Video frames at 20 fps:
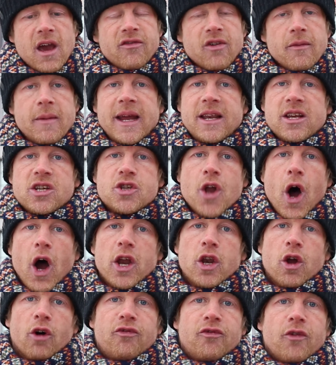For me, there's
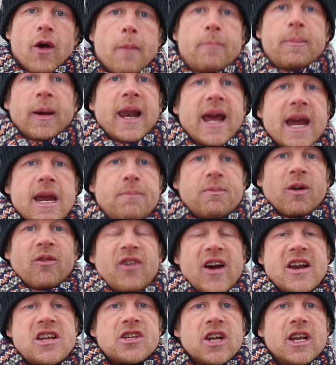not enough ability,
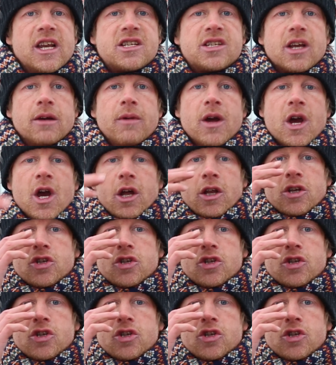professionalism,